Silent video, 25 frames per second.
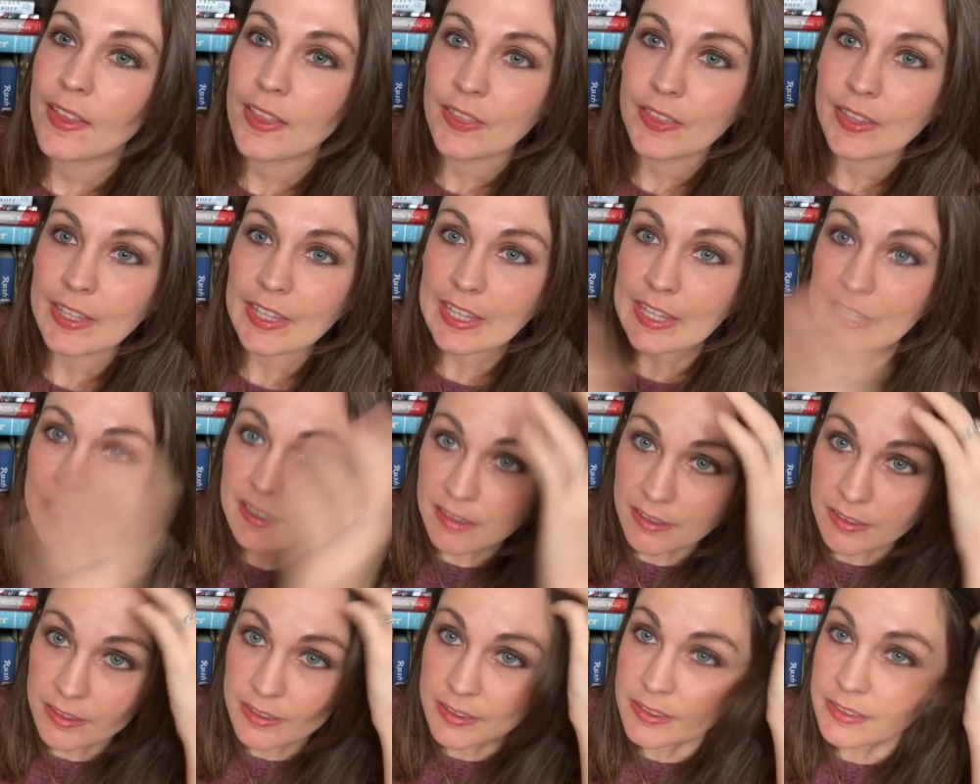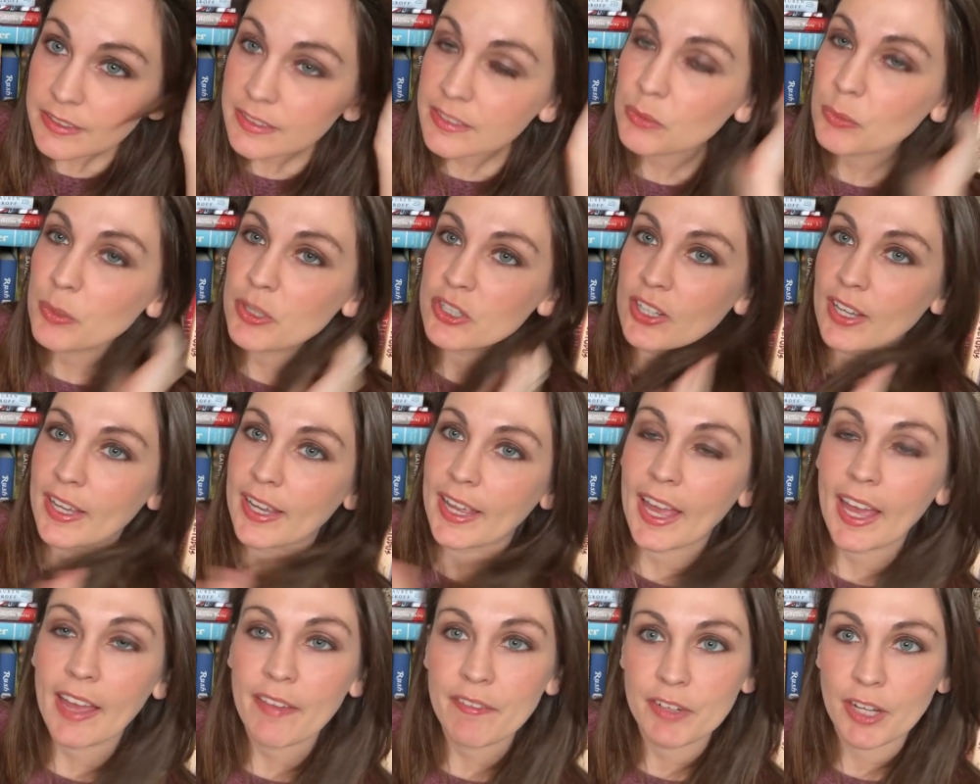The Years, which I
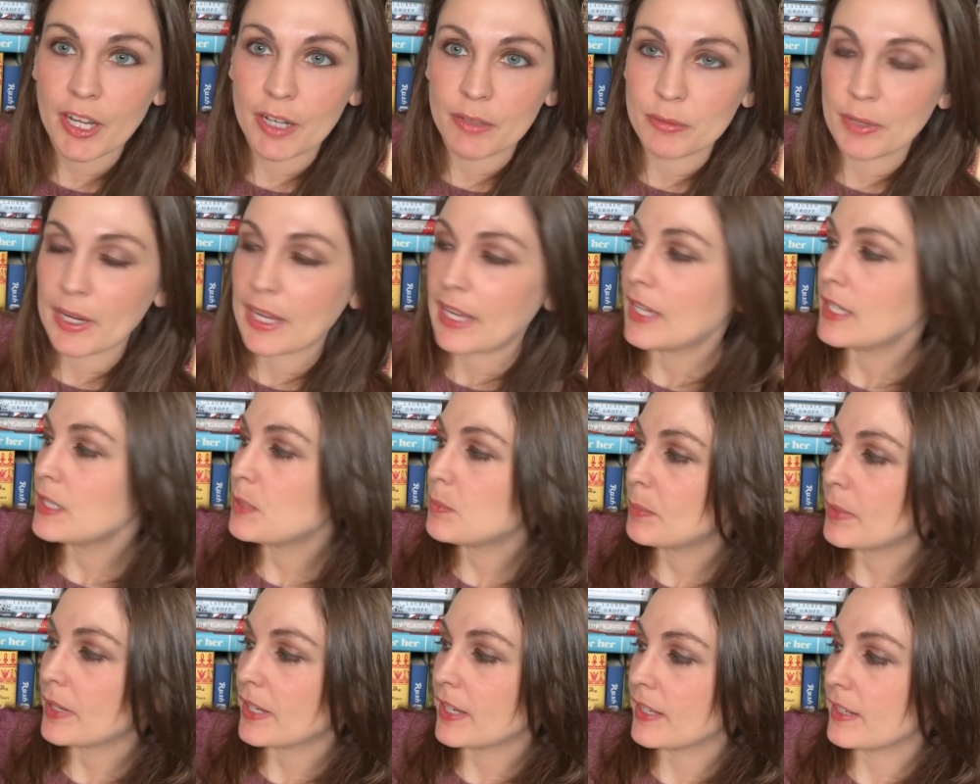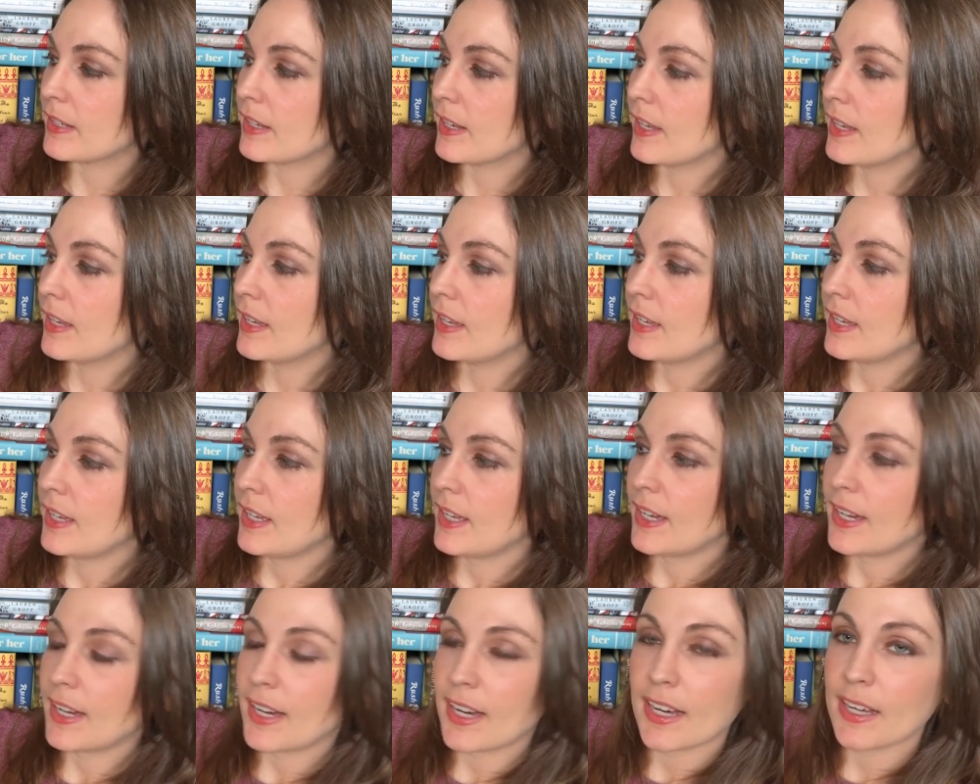have not read, but
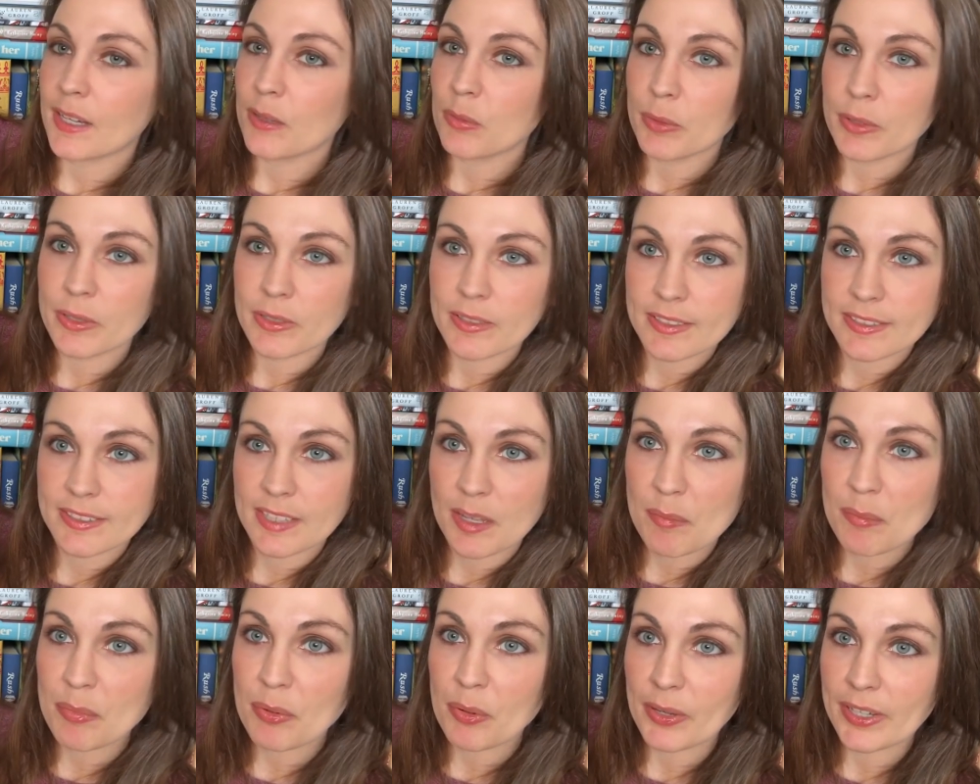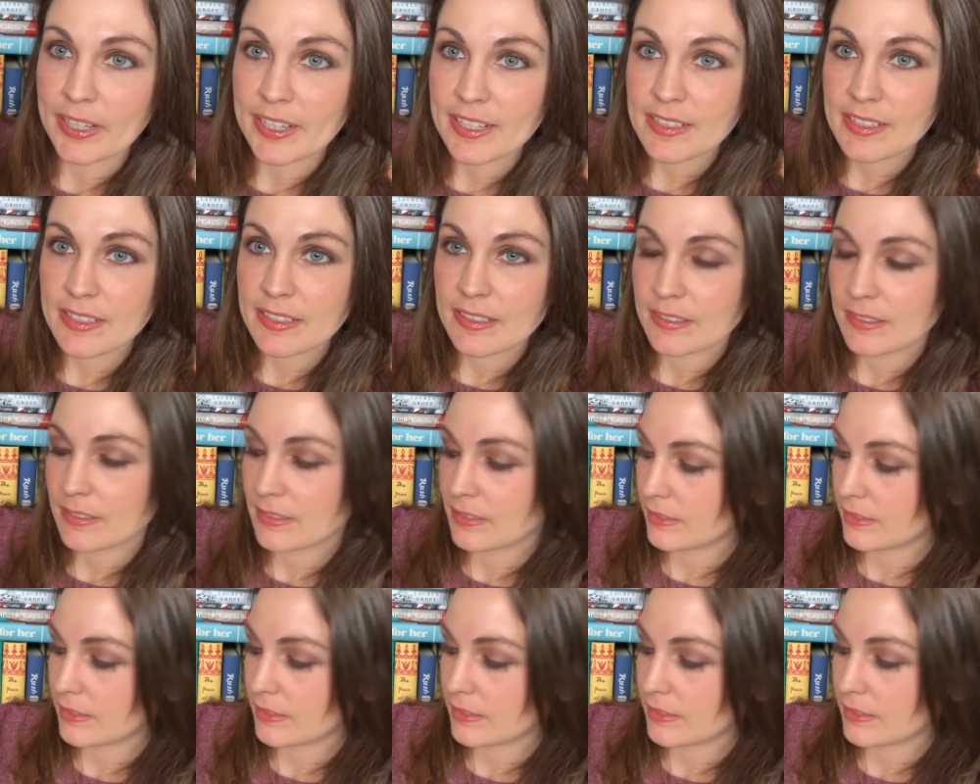I will at some point.